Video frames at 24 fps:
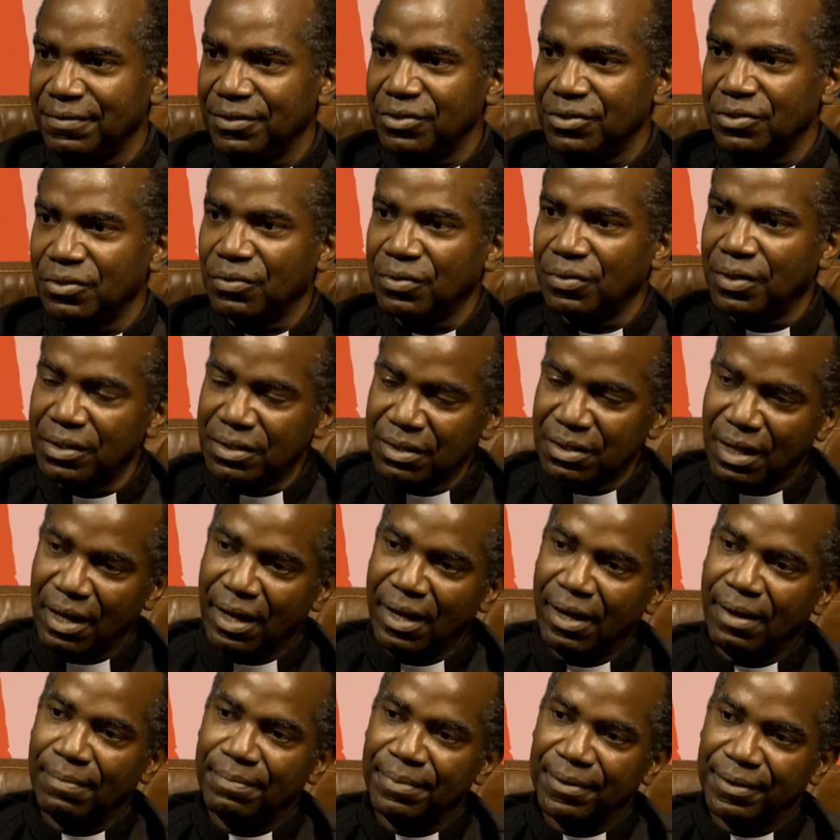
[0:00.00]
show. That's a
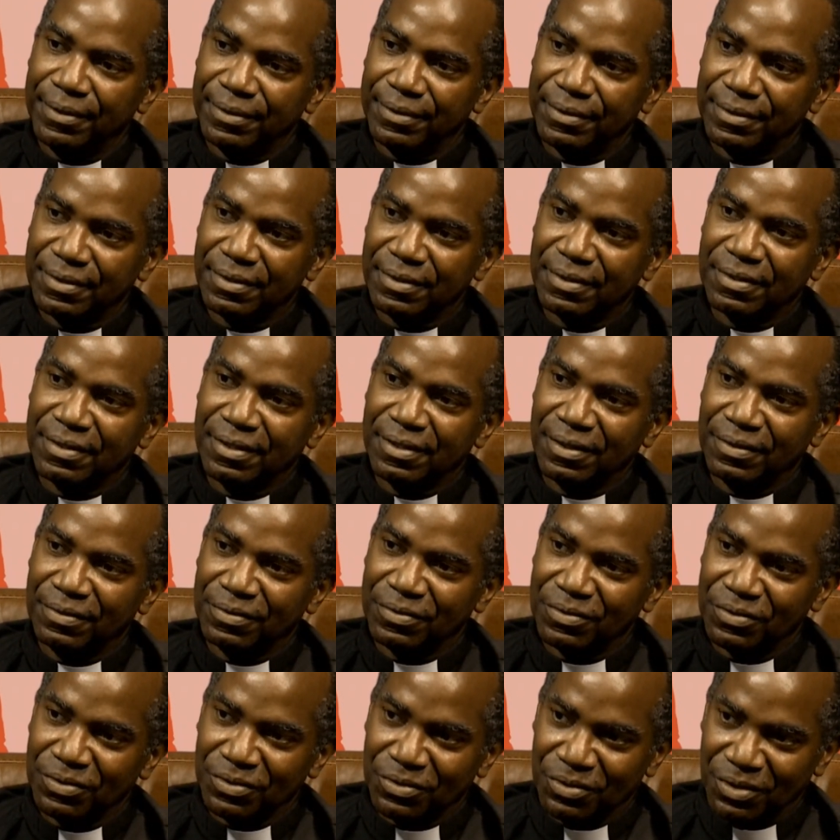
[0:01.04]
habit that
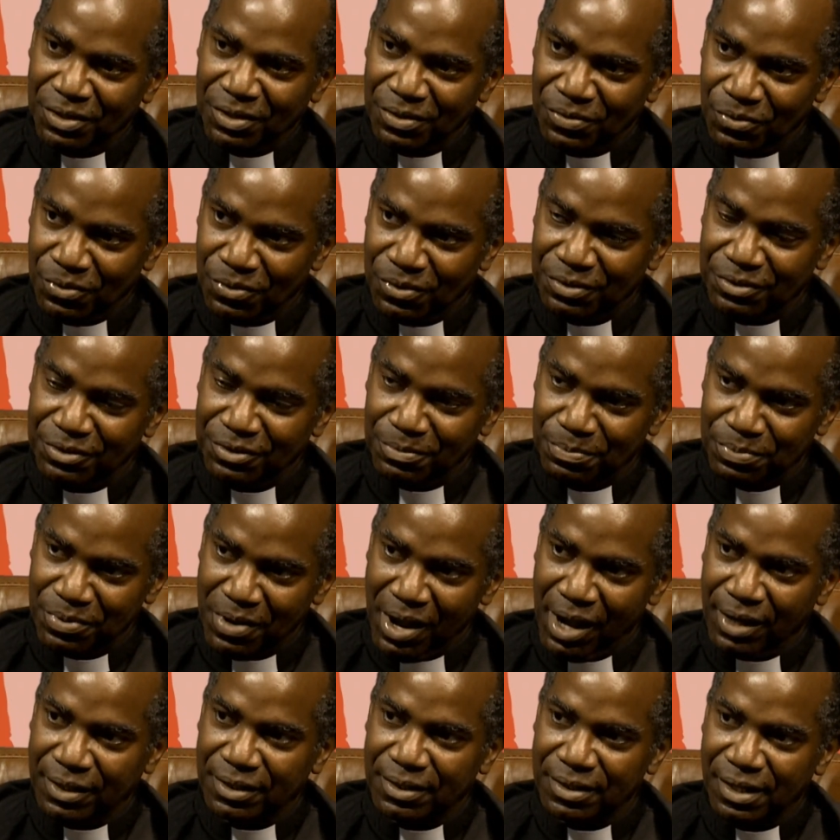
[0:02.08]
in order to
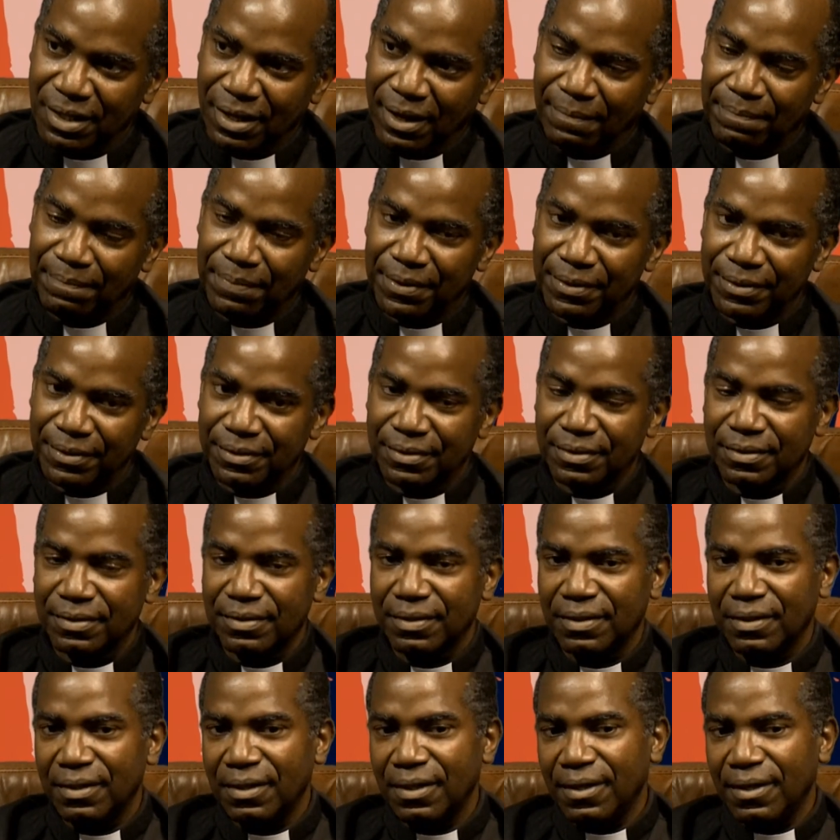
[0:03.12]
practice happiness.
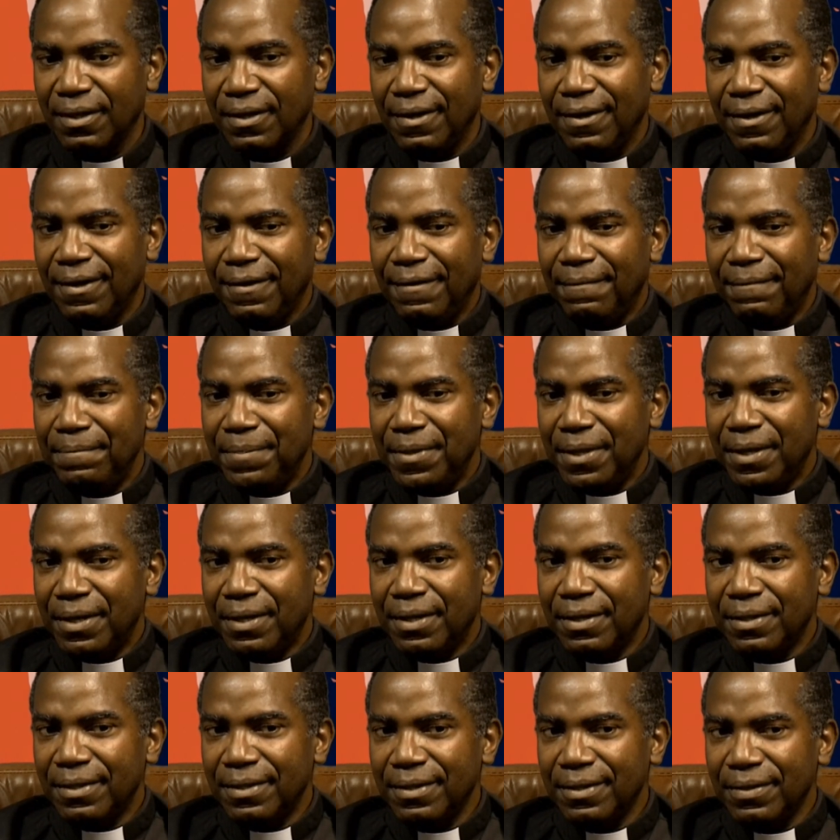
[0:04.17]
And I
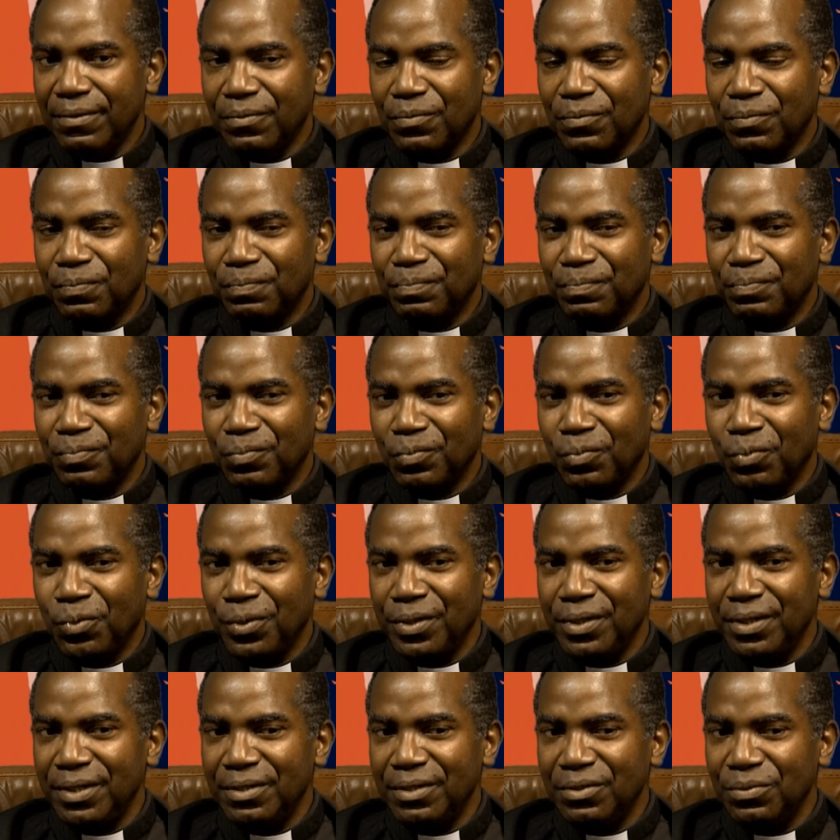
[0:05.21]
think we
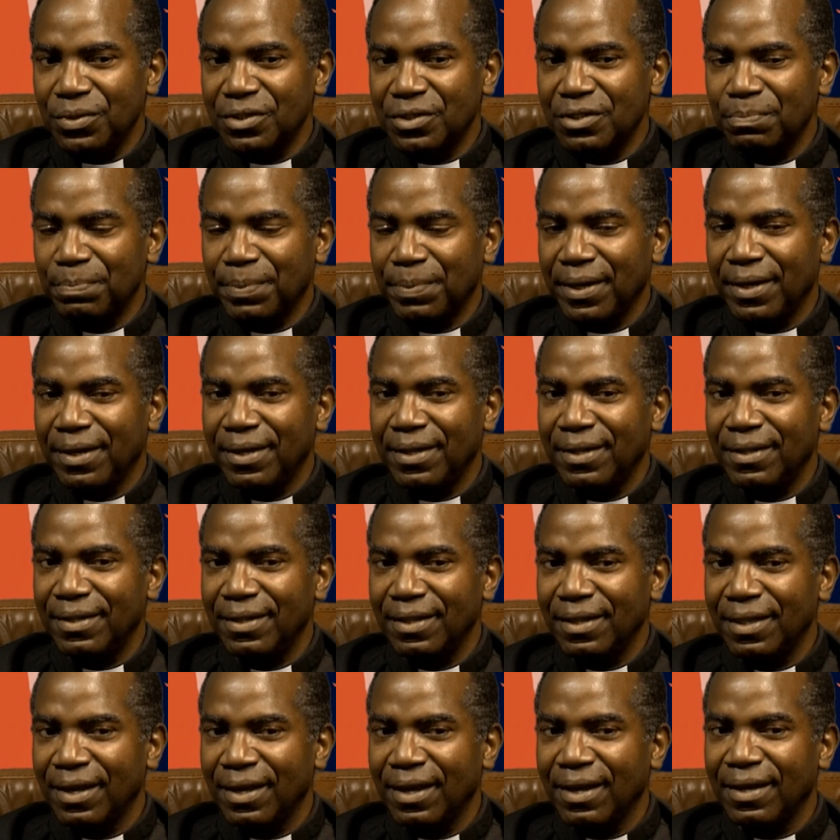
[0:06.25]
need to expand
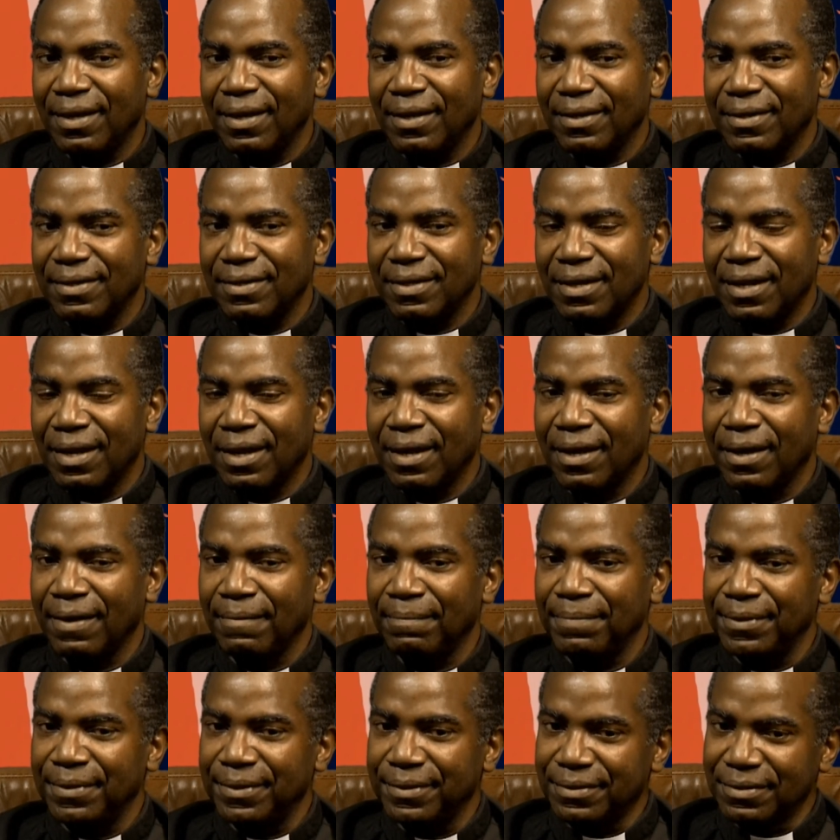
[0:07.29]
that
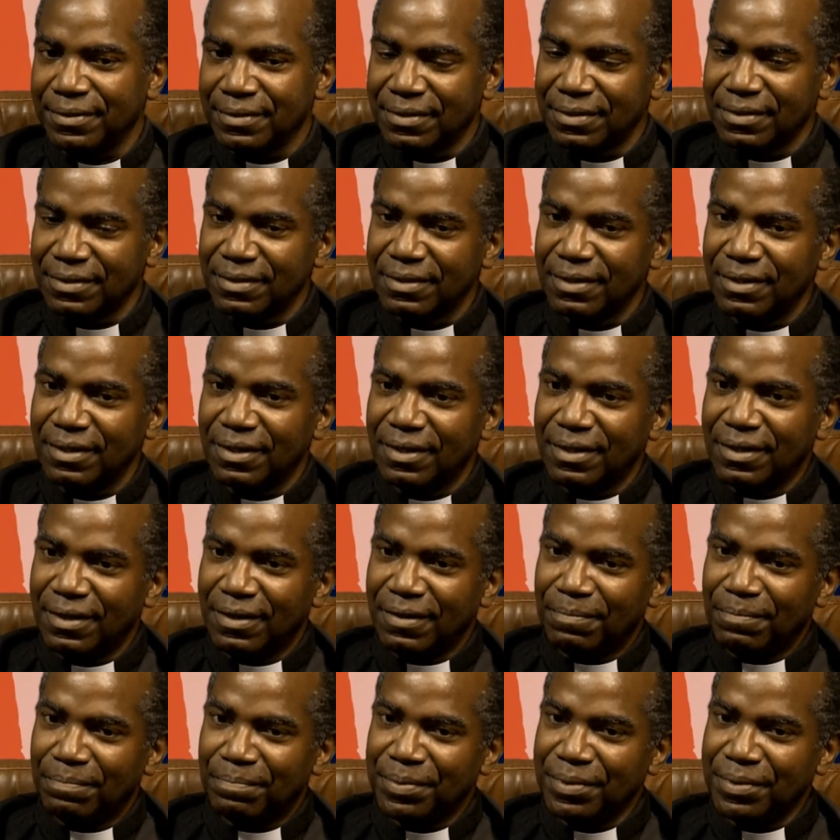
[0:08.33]
habit
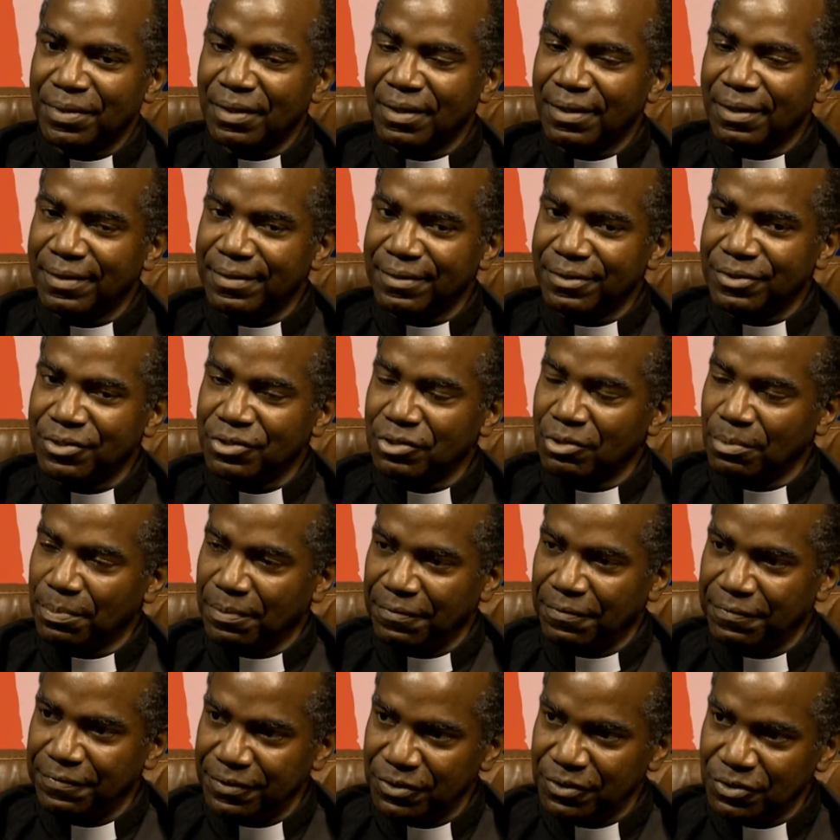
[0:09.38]
beyond the
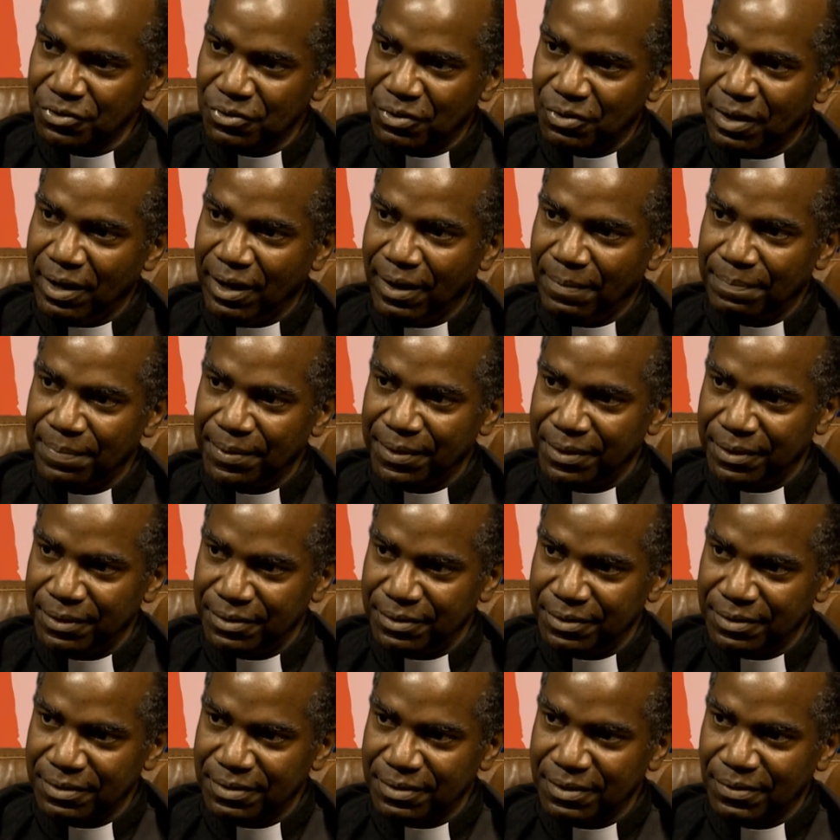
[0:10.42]
superficial
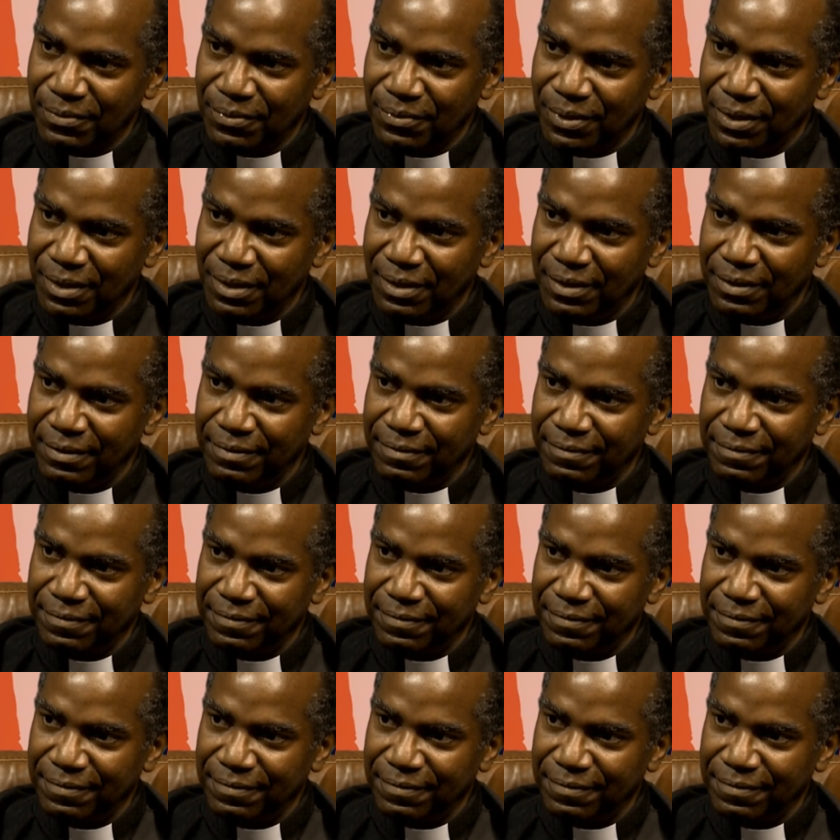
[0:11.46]
happiness that we have.